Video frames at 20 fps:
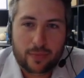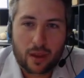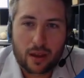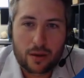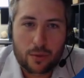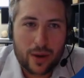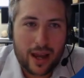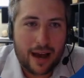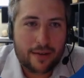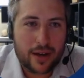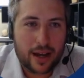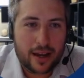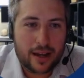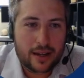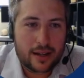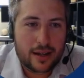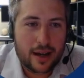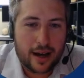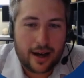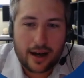We have
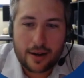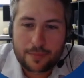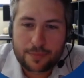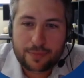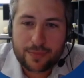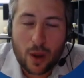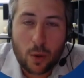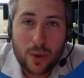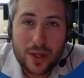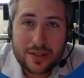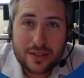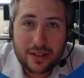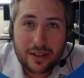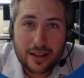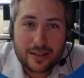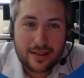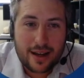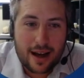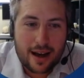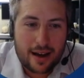a
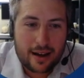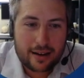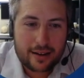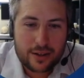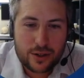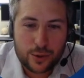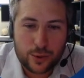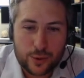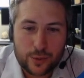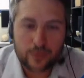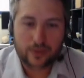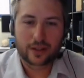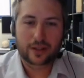Winston-Lutz arc tool